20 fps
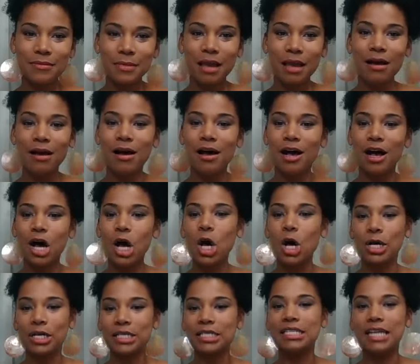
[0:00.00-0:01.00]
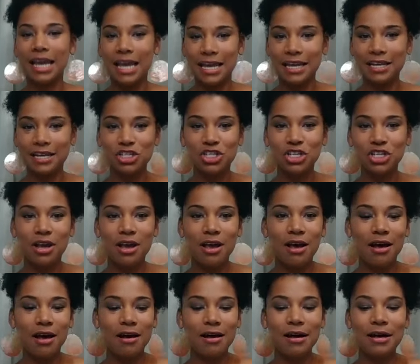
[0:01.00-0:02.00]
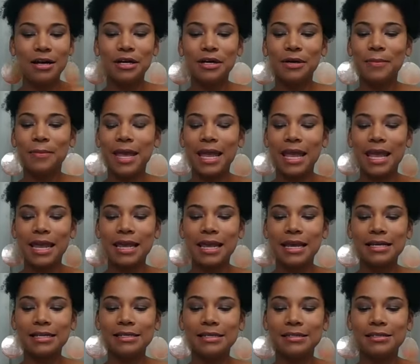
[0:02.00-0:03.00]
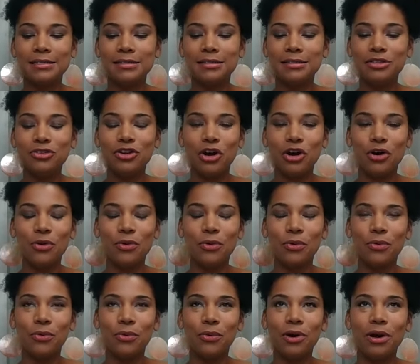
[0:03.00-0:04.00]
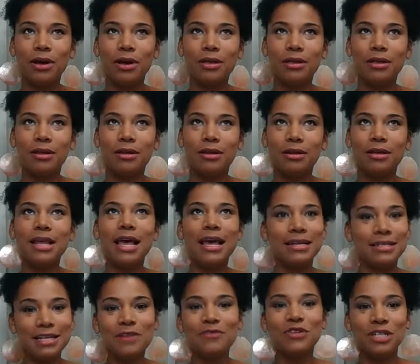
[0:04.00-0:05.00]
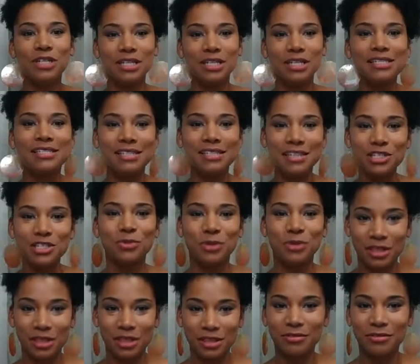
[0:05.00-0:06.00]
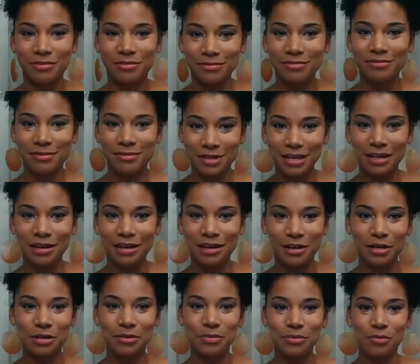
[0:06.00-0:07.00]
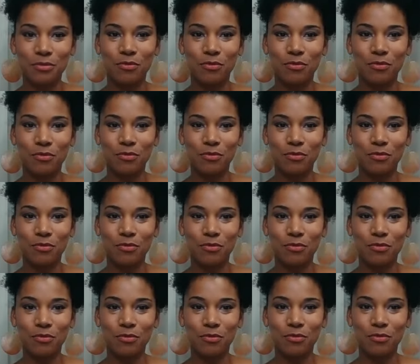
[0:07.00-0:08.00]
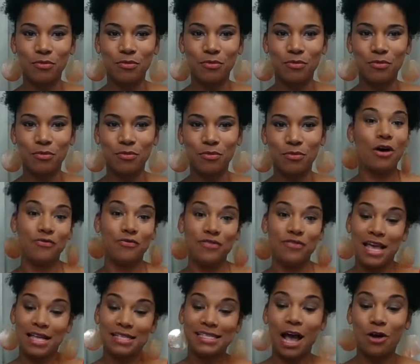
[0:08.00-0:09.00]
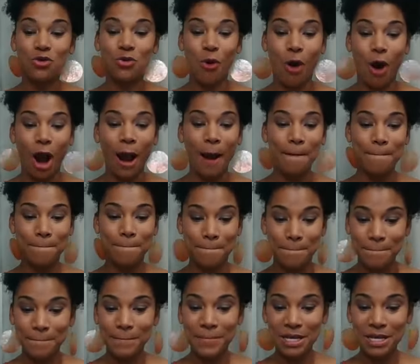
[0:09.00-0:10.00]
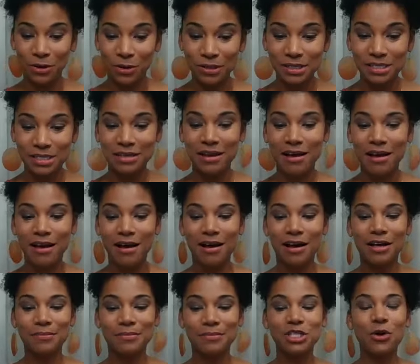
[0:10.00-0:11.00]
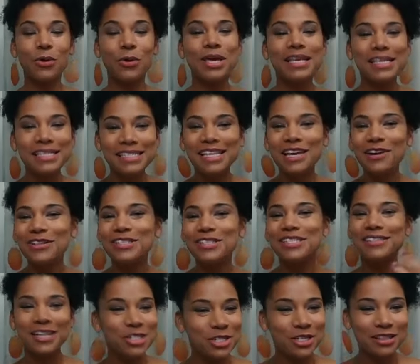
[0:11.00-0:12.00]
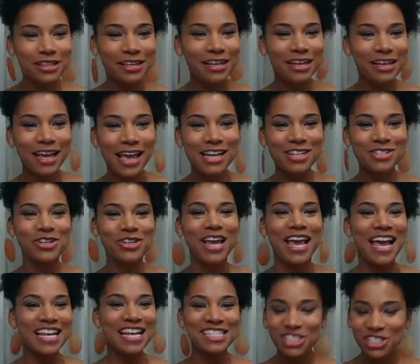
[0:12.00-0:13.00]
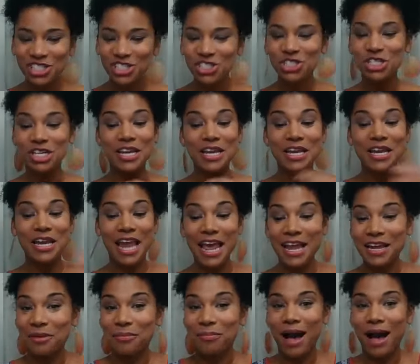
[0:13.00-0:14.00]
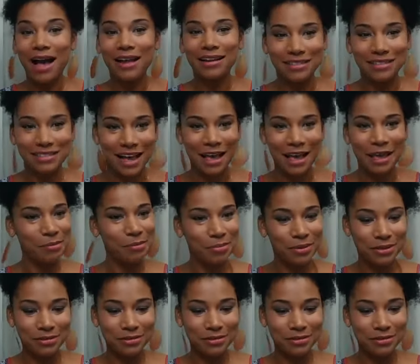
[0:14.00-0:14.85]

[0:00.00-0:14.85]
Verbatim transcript: on stage. And you know, that definitely sticks with you. That's how you are built. So is there such a thing actually as a genetic body type?